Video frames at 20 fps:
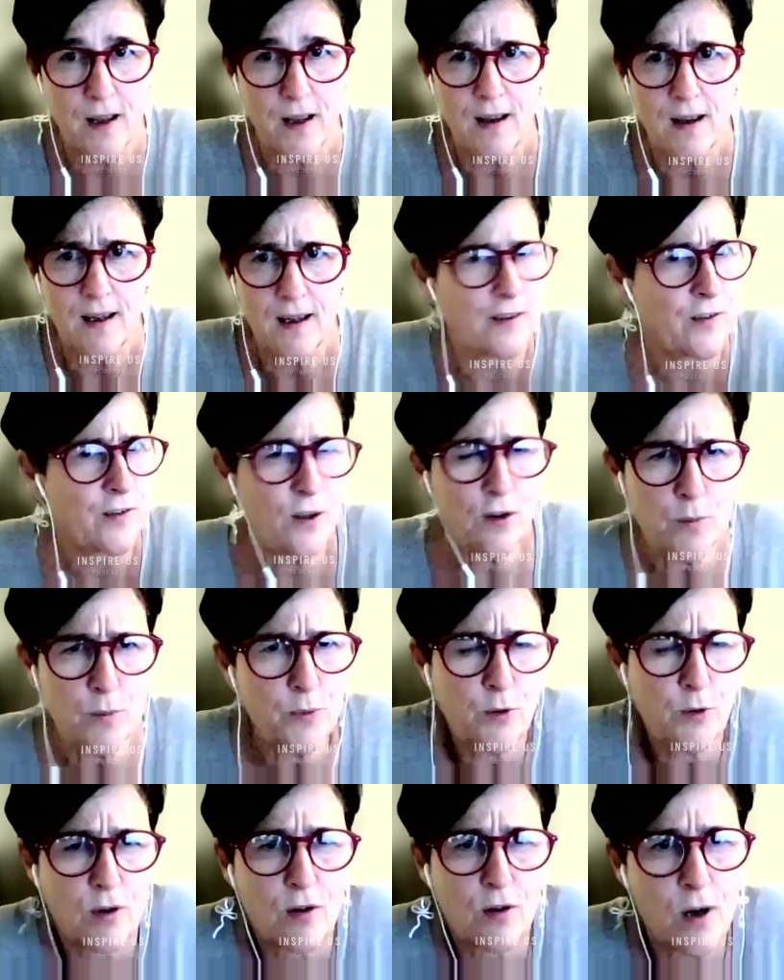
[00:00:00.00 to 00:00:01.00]
it's not up to the
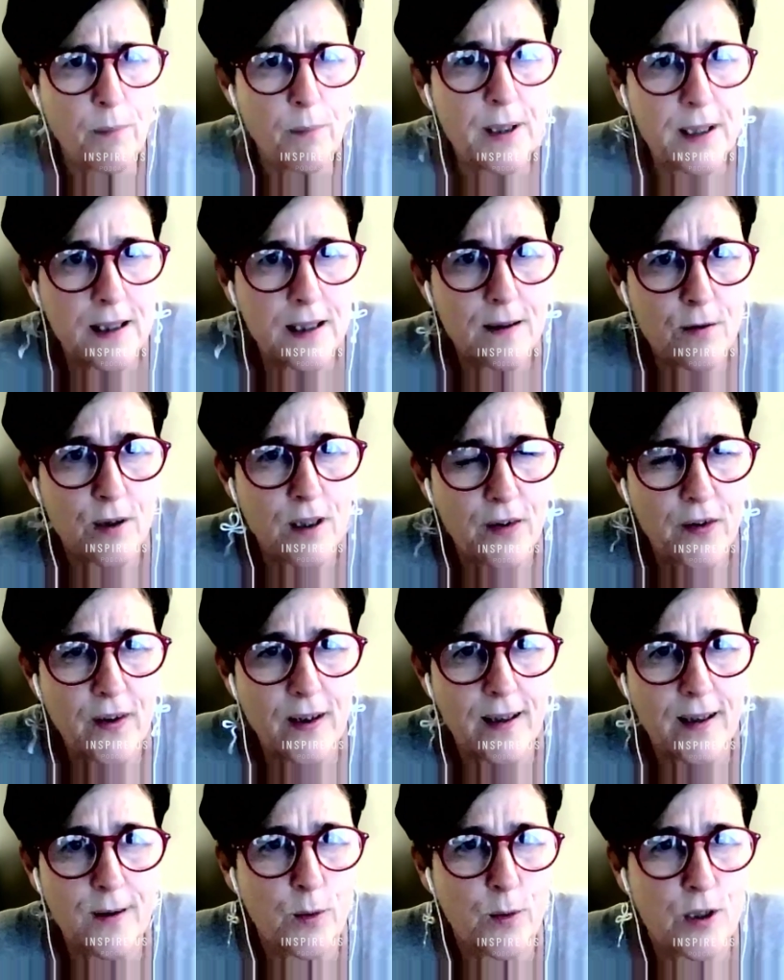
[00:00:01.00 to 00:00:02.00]
company to decide
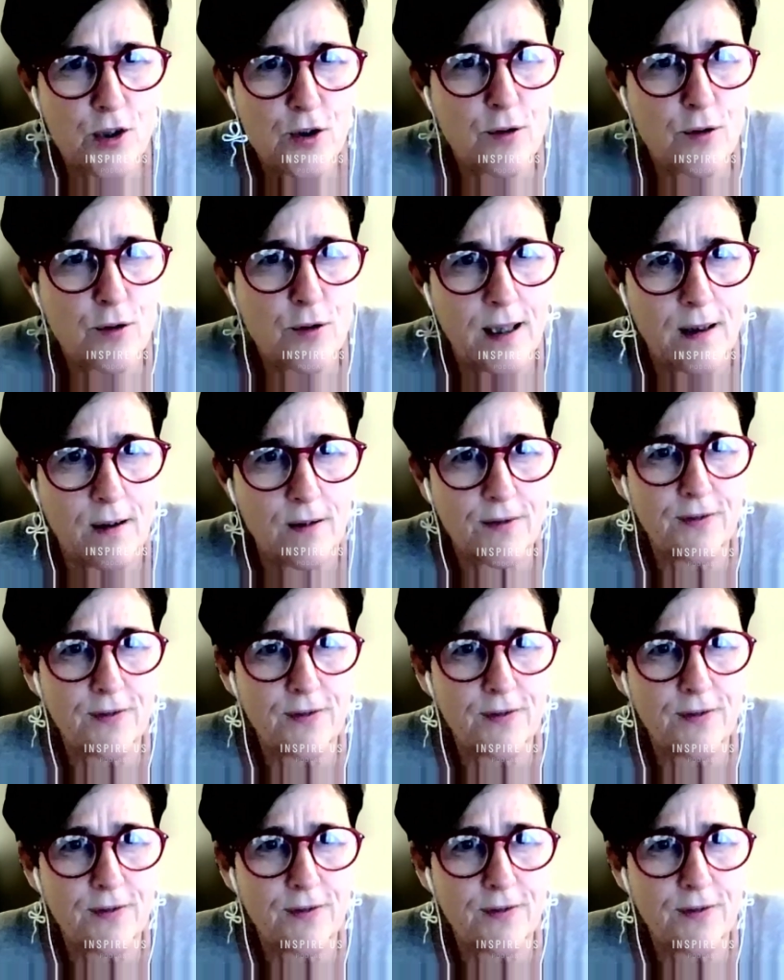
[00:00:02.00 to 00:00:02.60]
which trade-off.